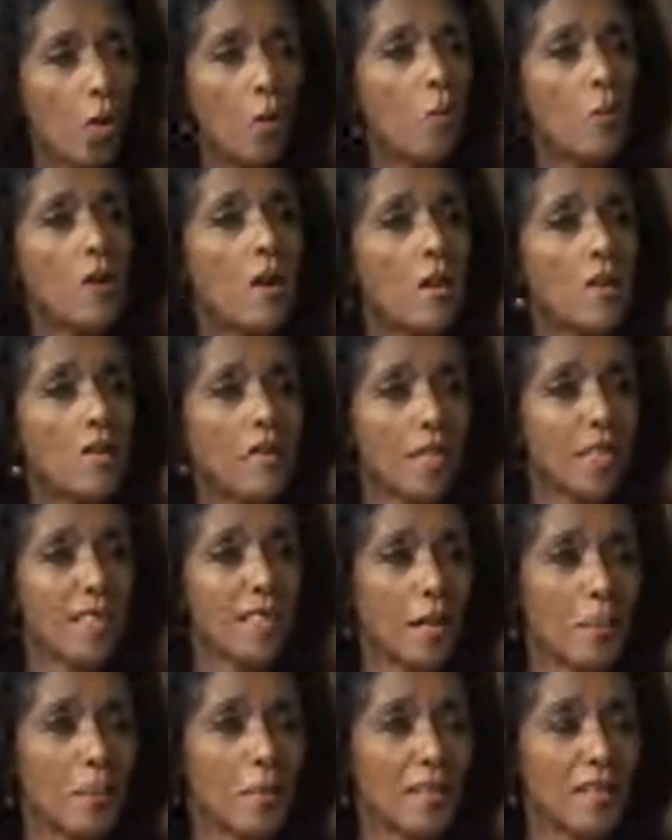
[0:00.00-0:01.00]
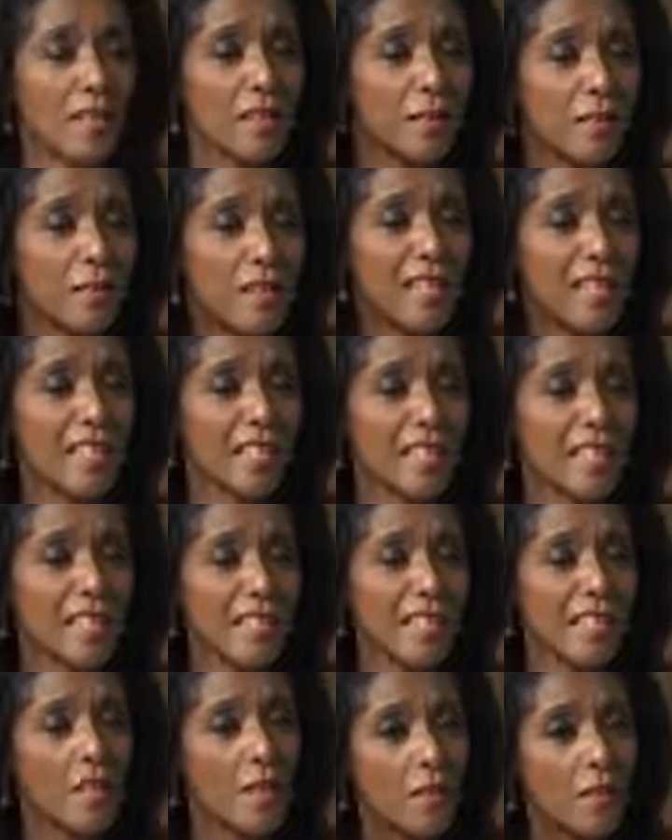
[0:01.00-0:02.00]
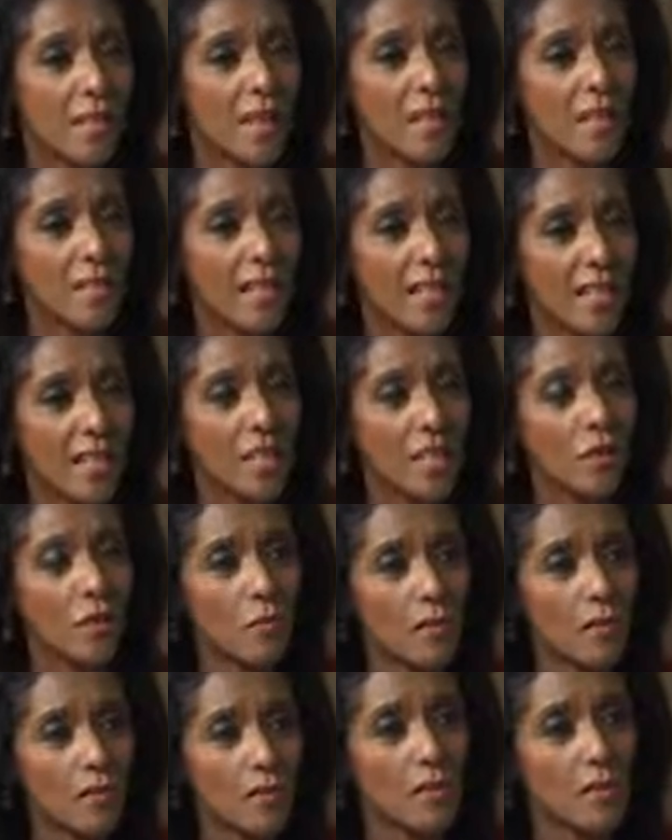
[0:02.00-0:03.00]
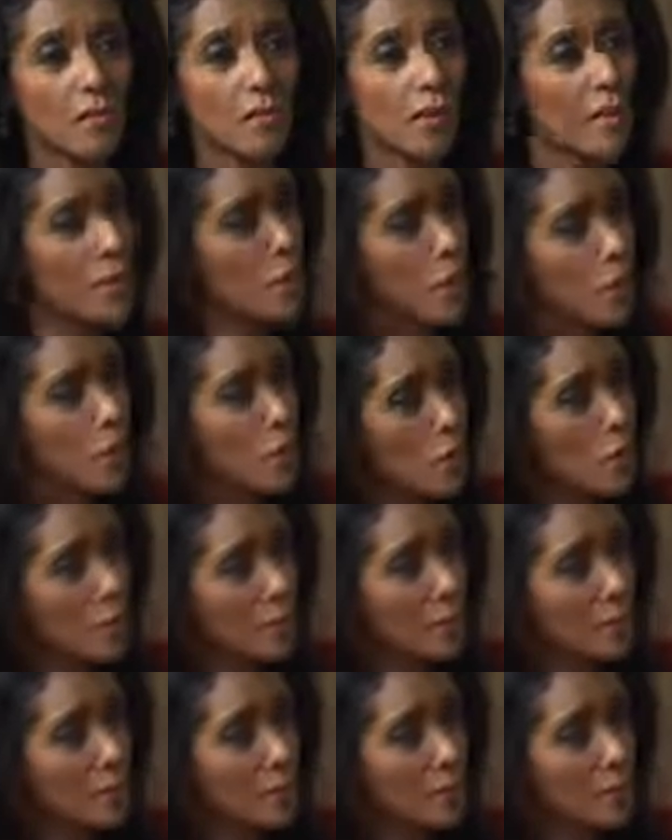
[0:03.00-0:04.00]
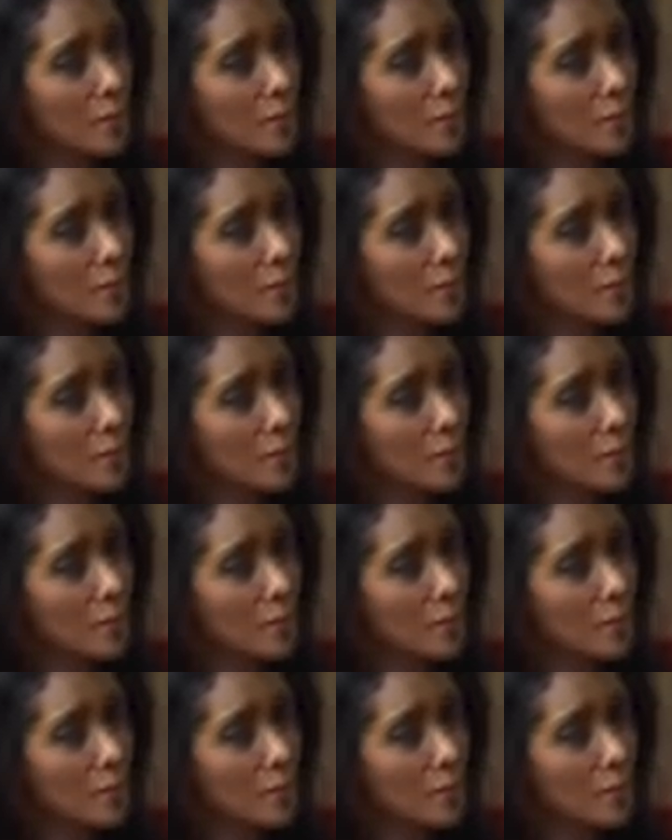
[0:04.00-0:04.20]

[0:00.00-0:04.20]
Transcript: the whole world accepted the validity of that election result in October.